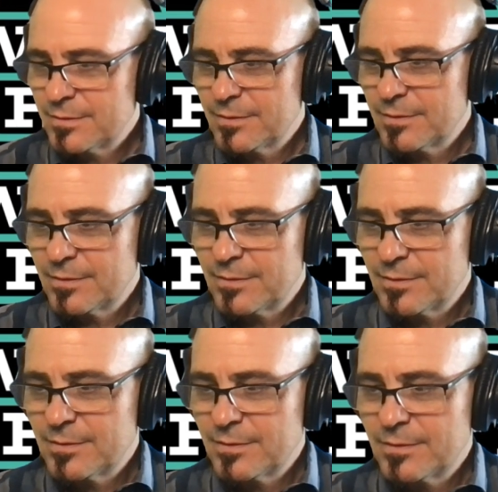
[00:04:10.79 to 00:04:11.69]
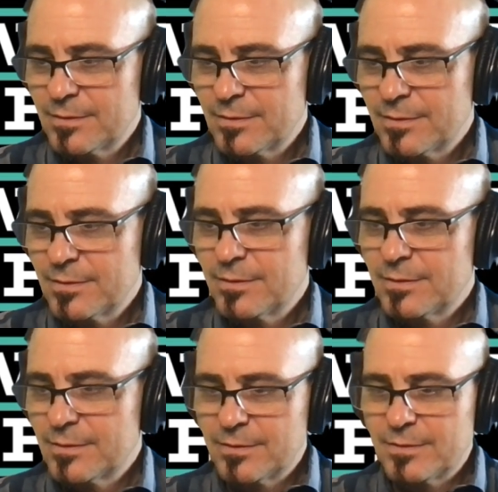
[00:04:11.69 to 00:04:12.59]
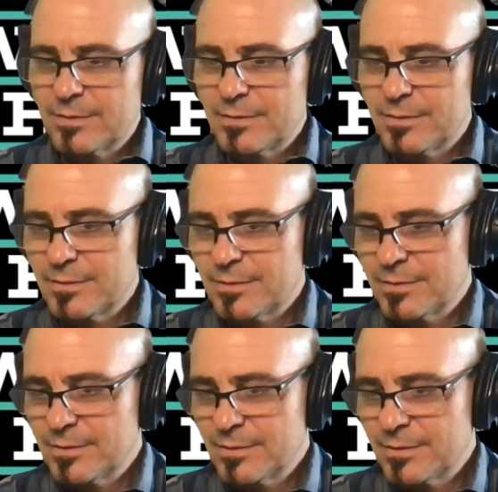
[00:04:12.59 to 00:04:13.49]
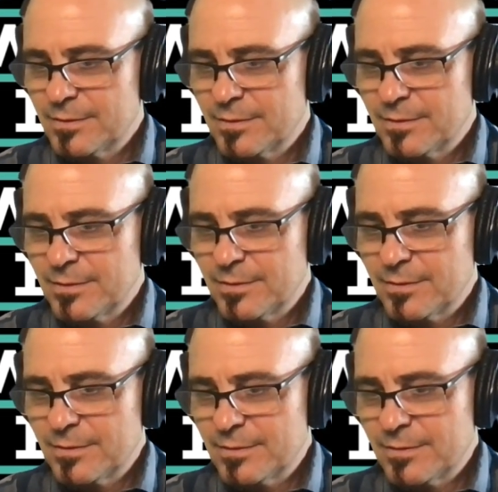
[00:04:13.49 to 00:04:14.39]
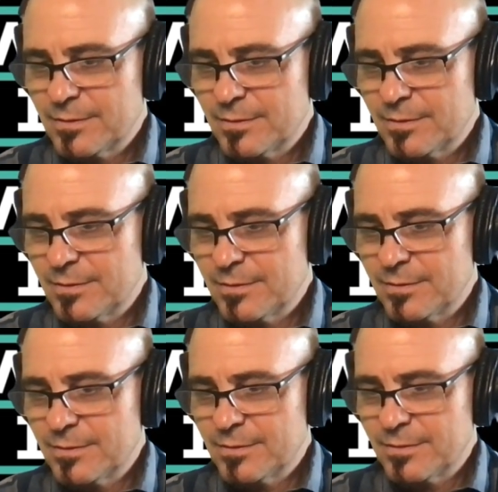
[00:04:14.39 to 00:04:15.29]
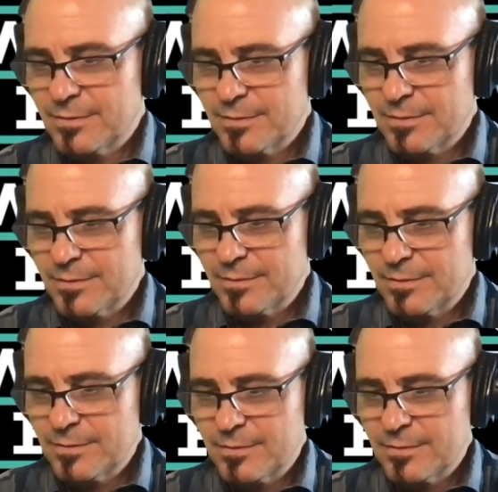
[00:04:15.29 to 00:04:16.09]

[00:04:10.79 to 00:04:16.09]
[no speech]